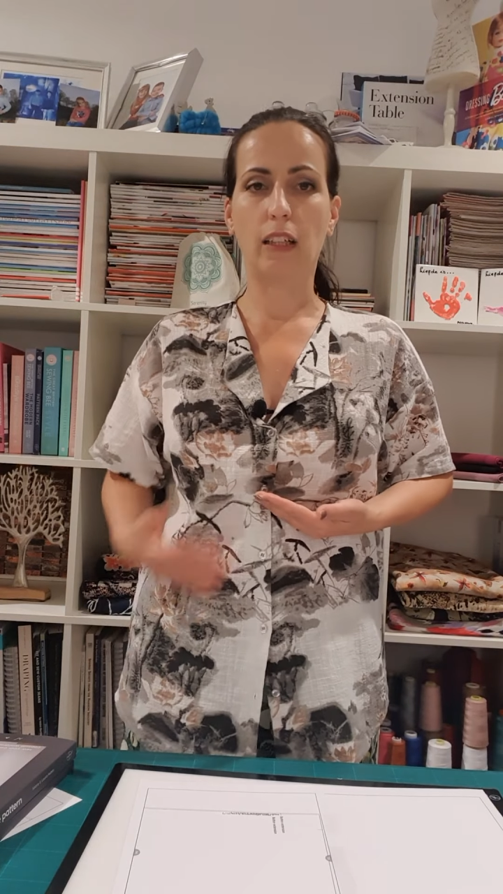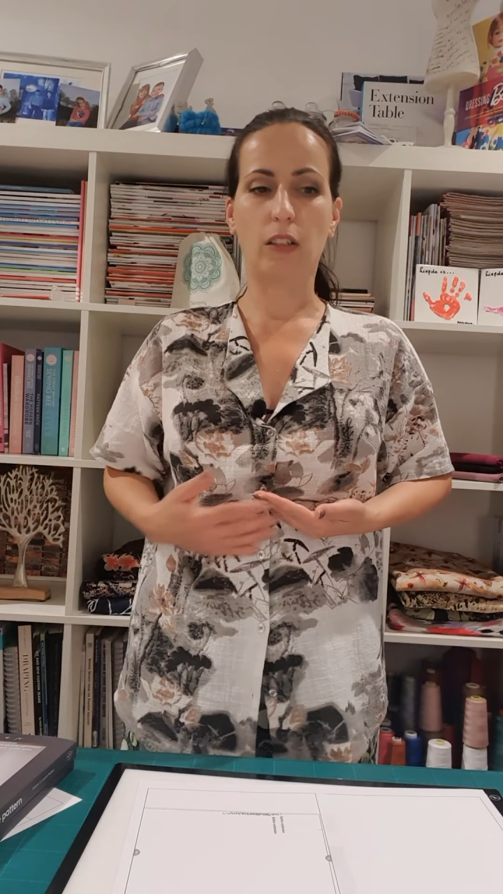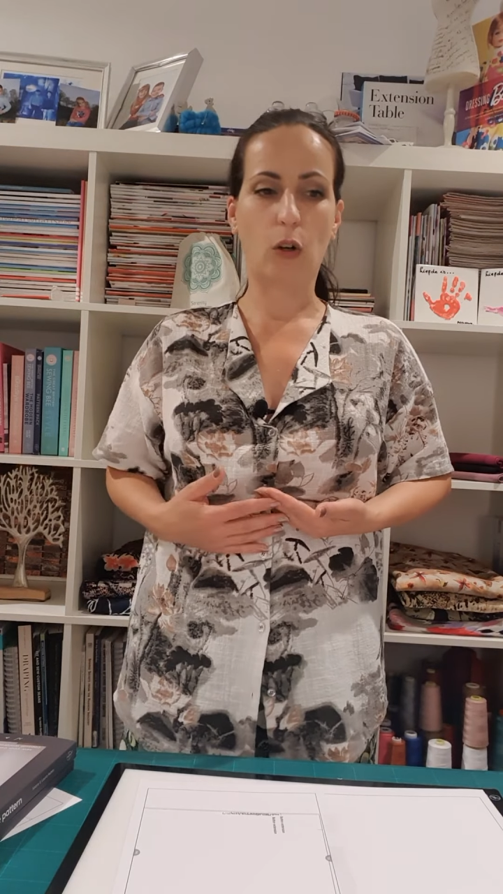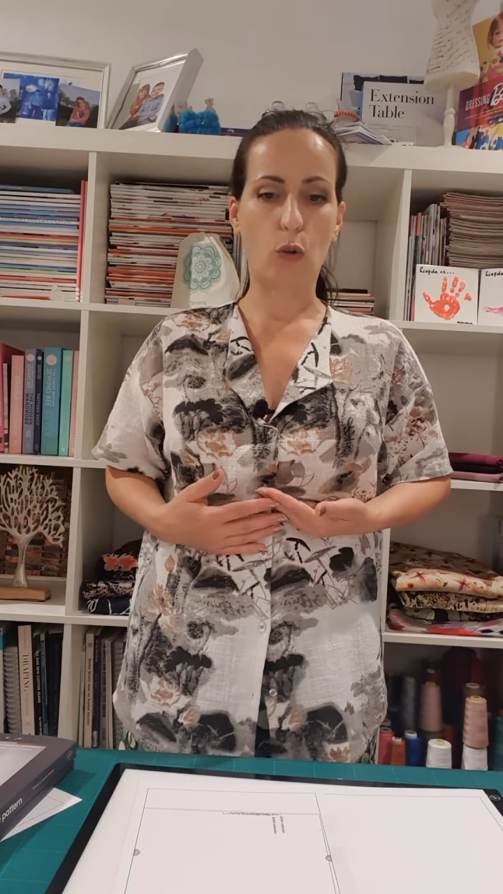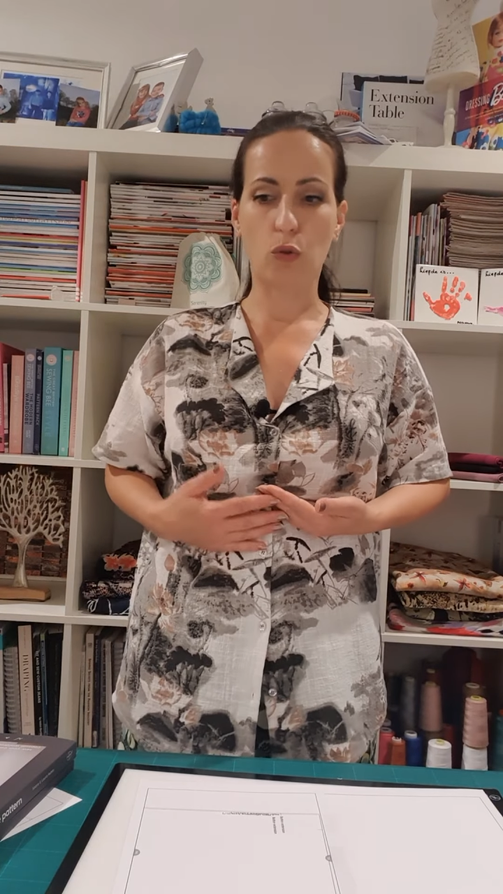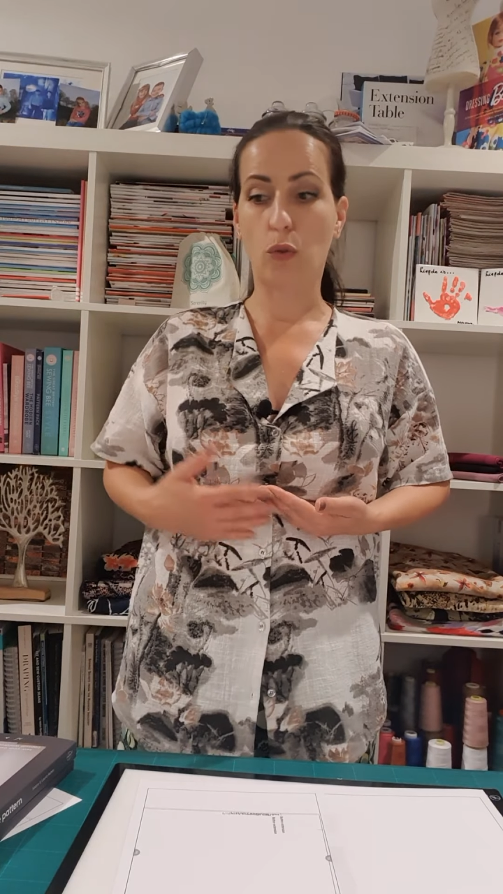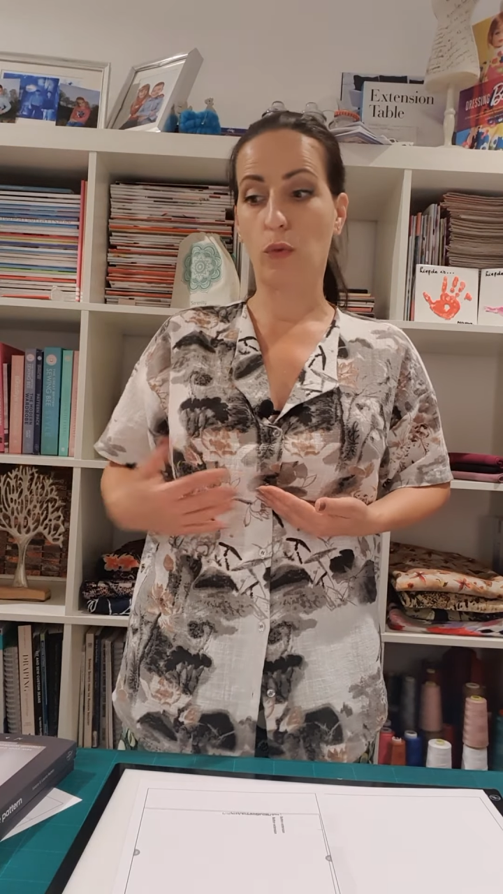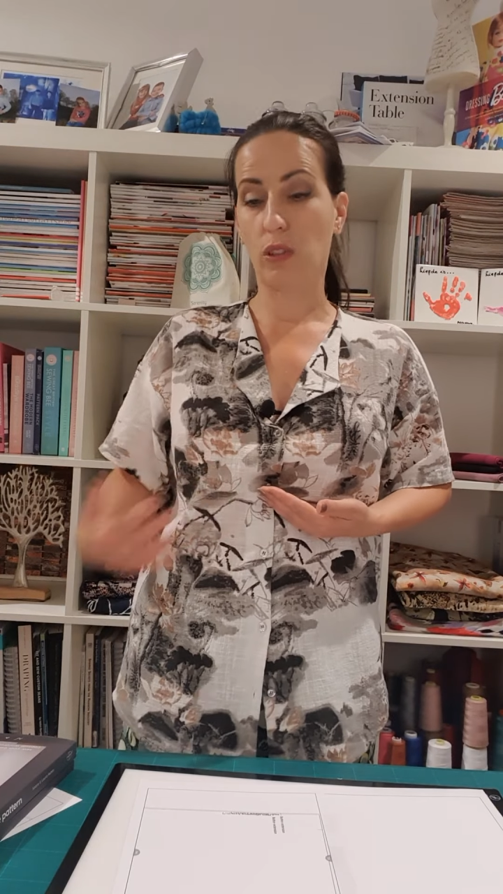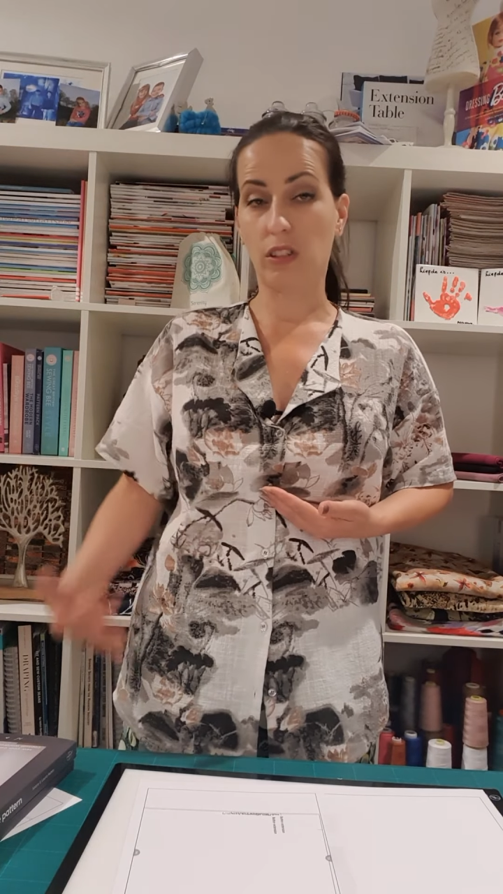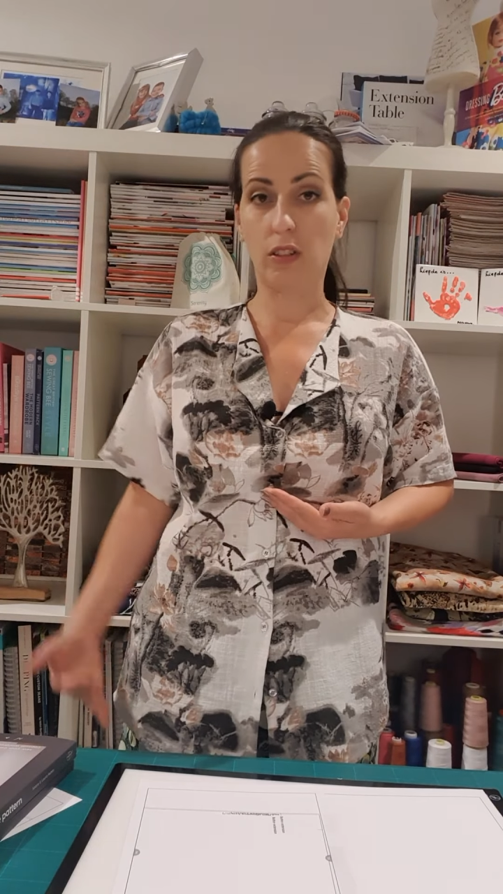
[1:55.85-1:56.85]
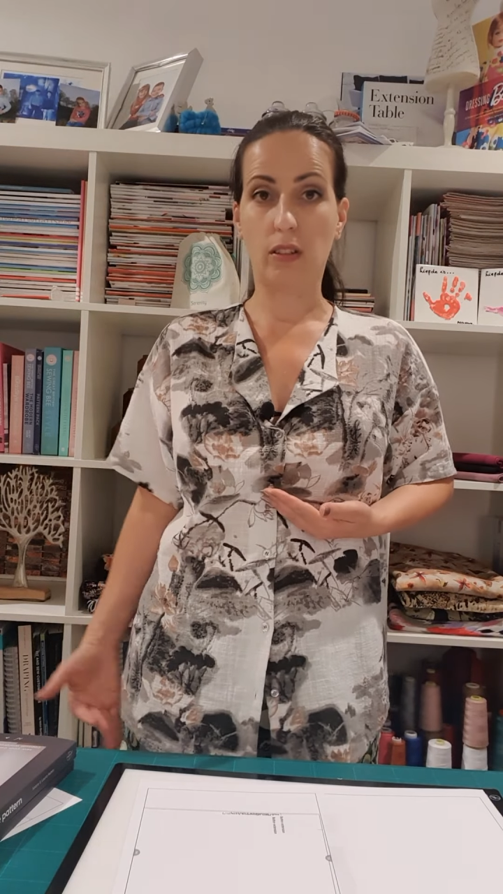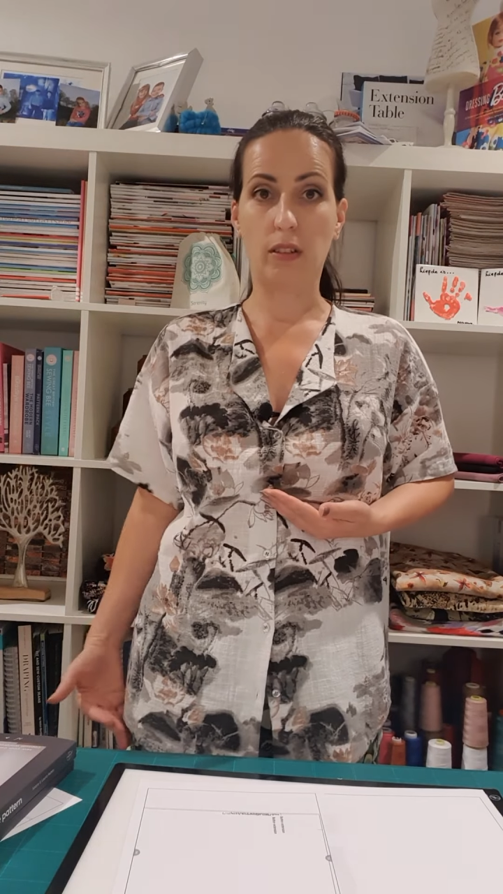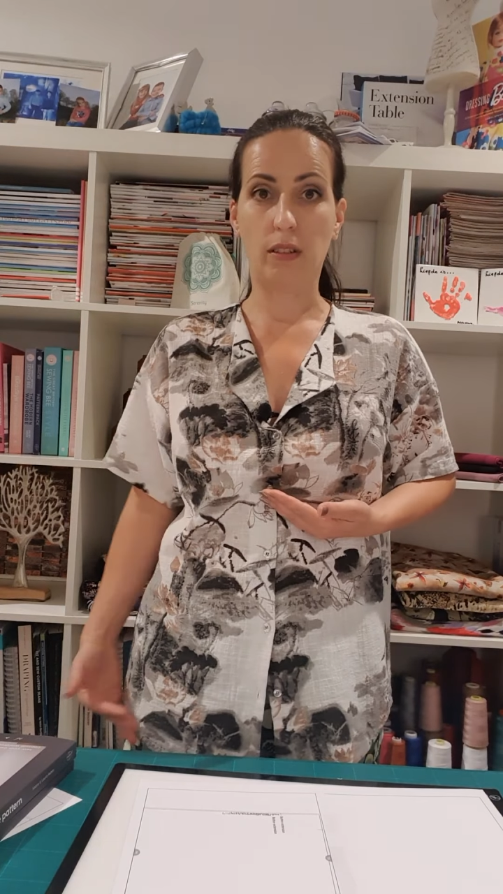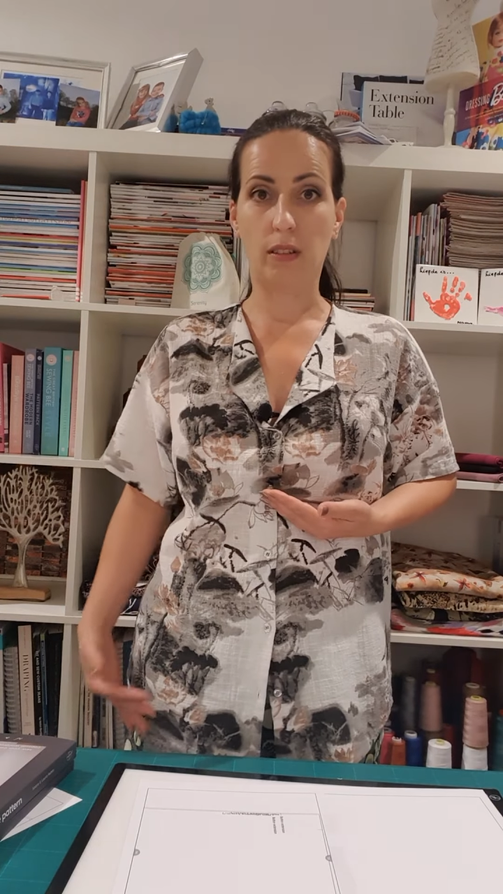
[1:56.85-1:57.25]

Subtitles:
and also for the